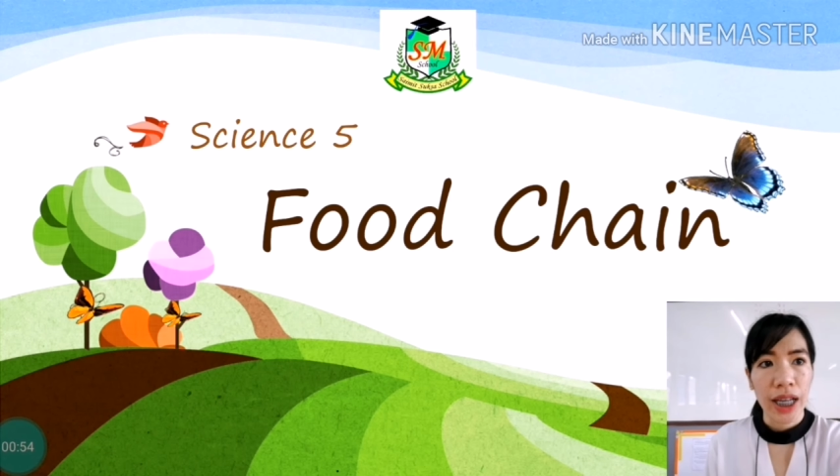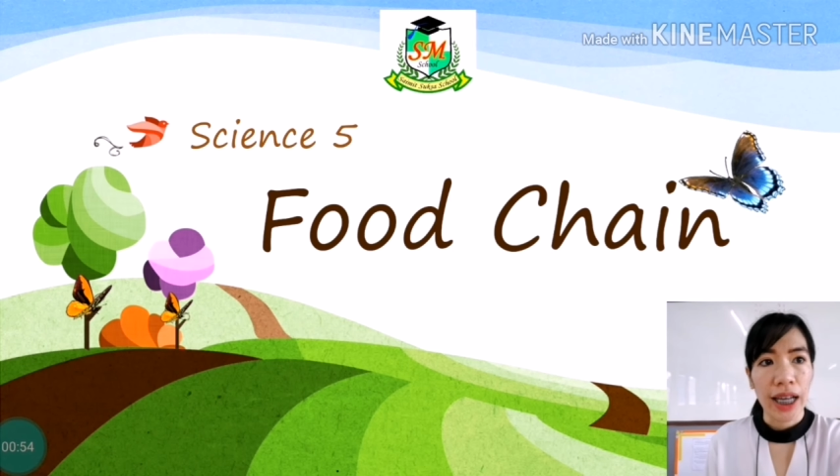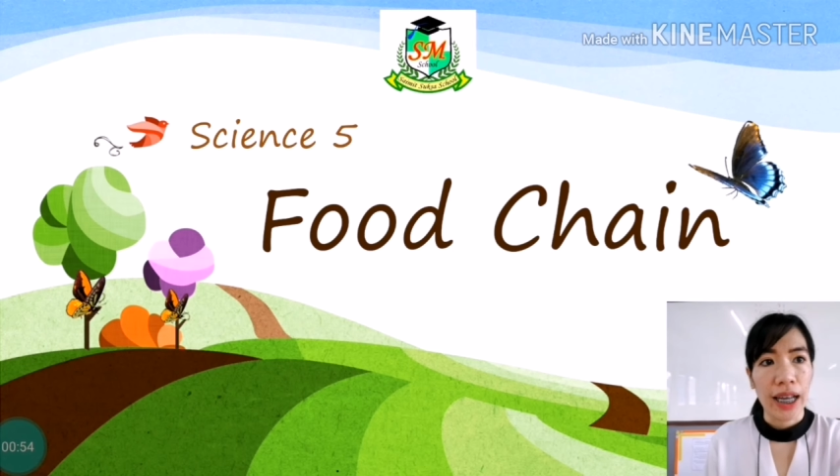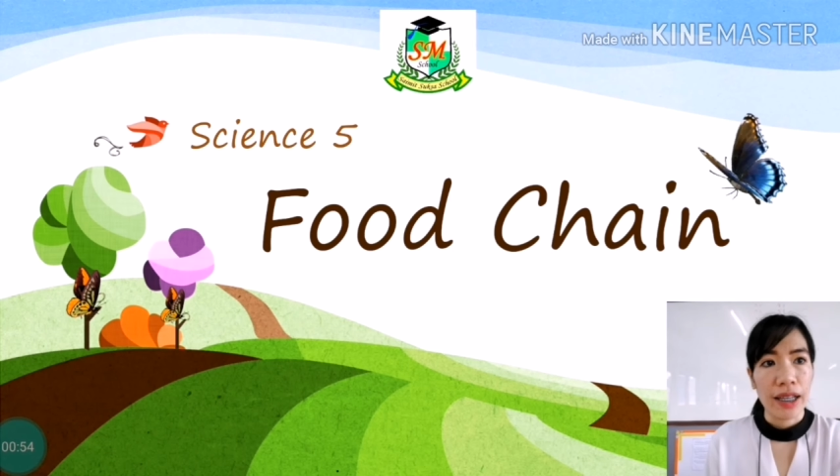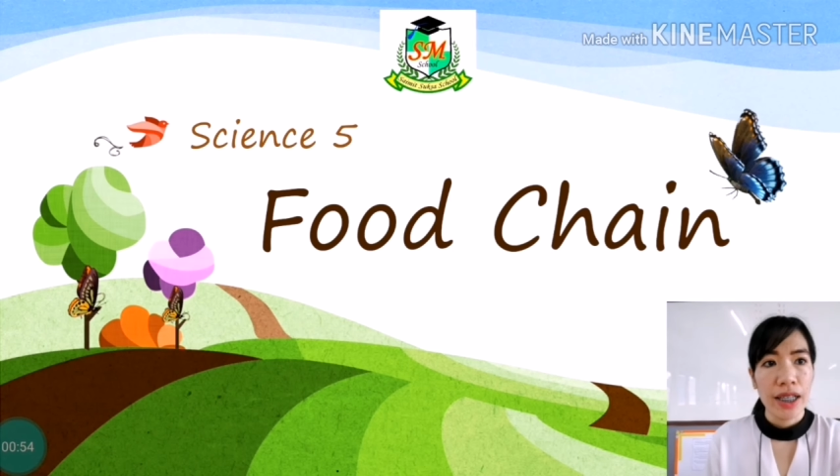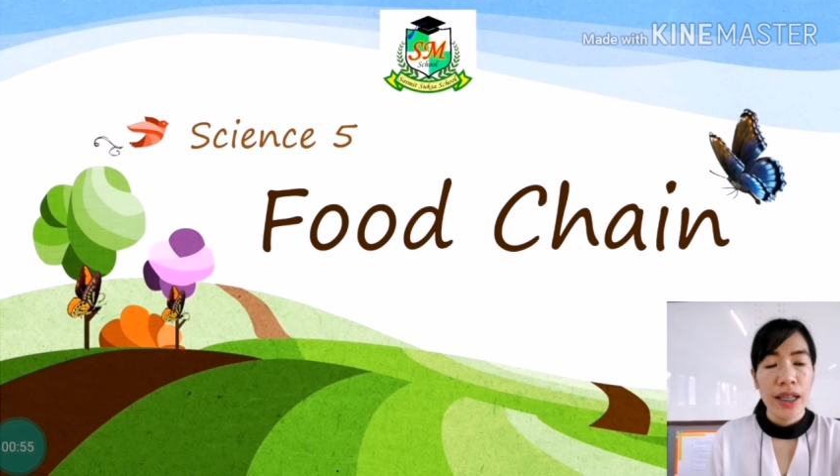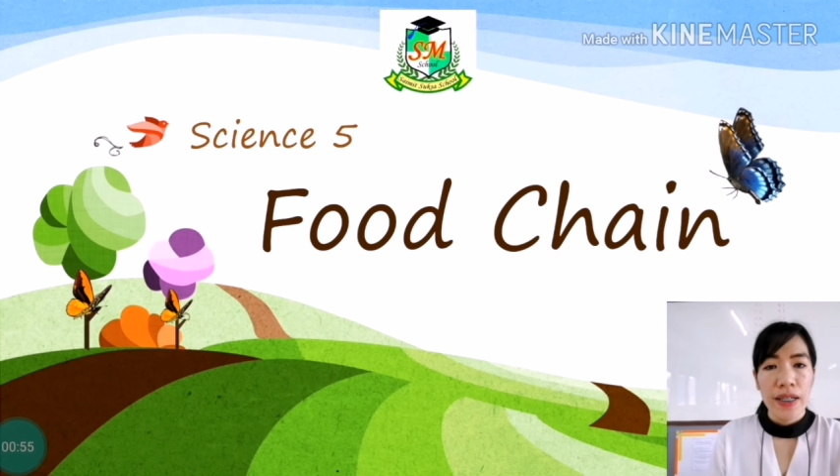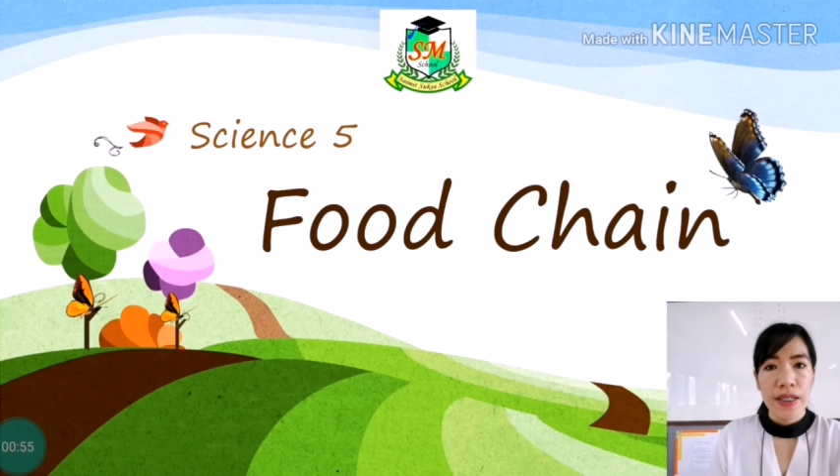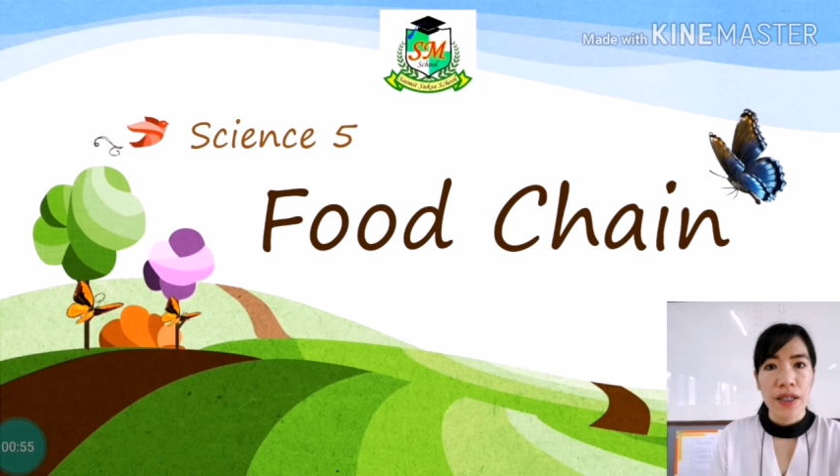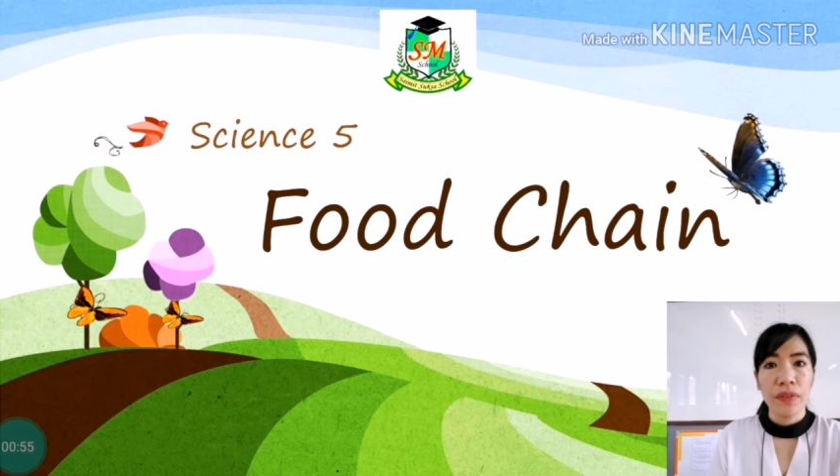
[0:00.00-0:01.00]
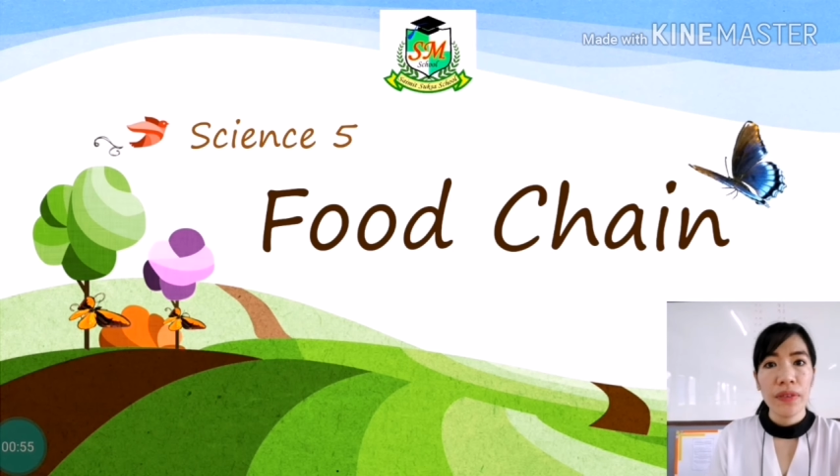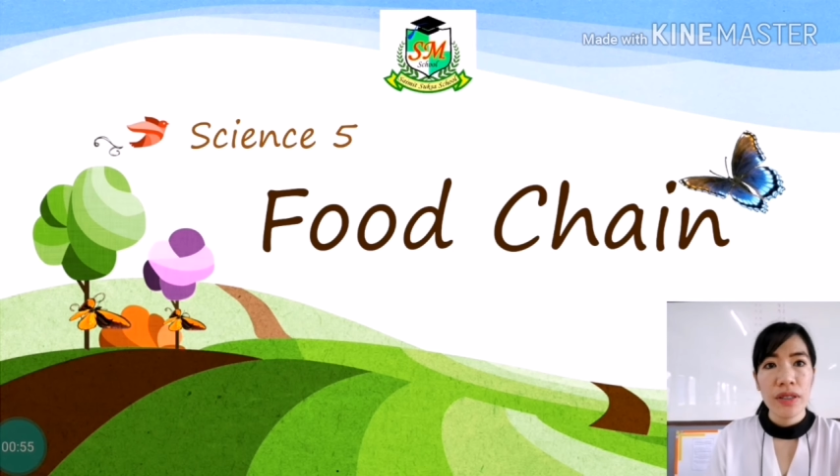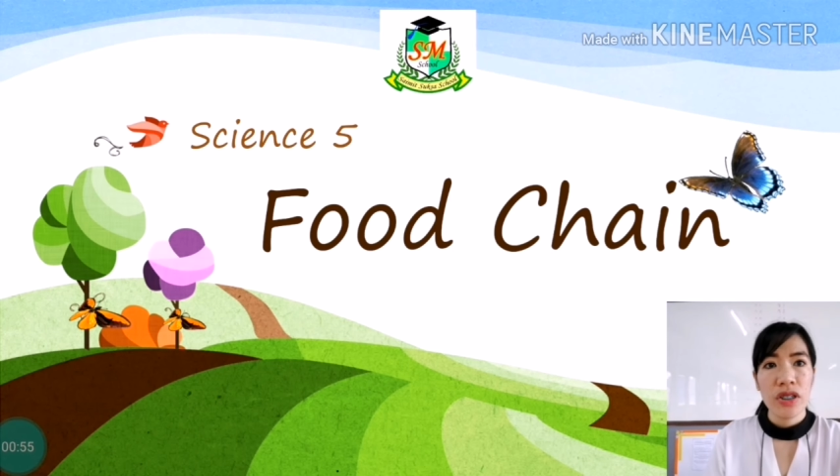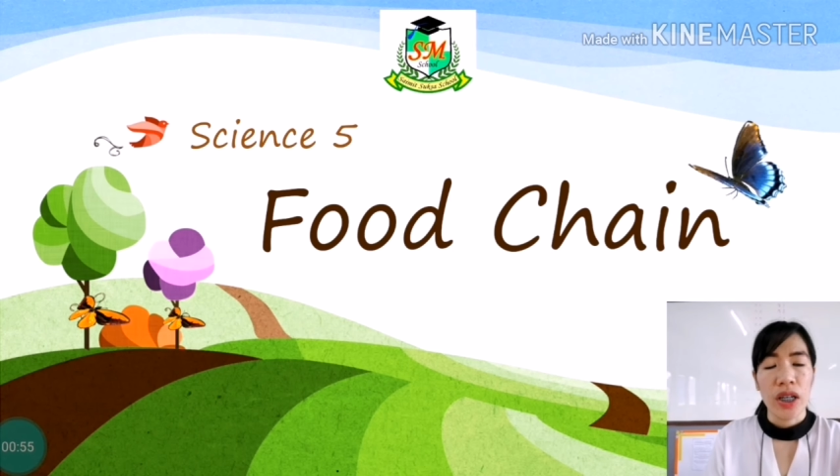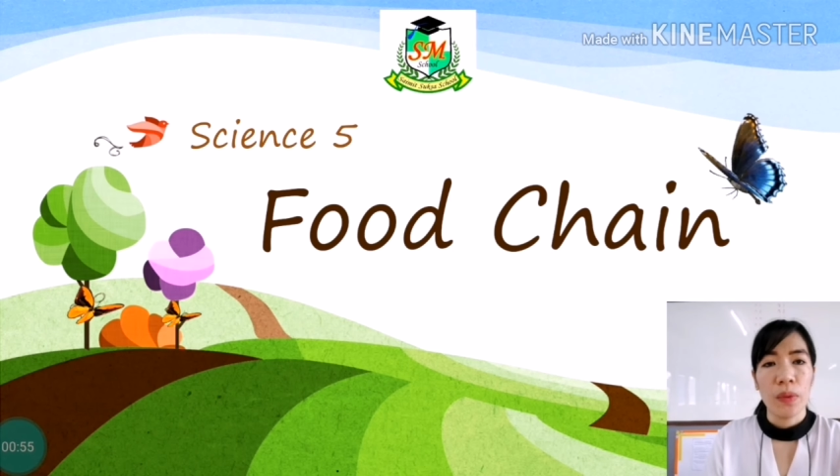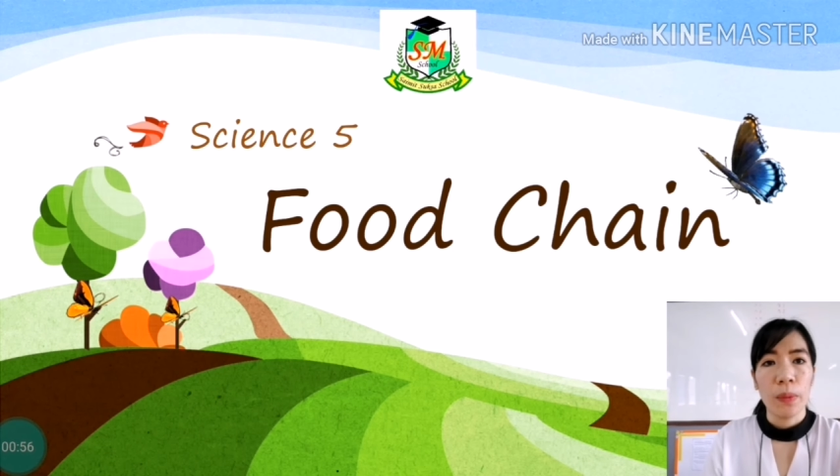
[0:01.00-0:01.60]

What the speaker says: Okay, so food chain.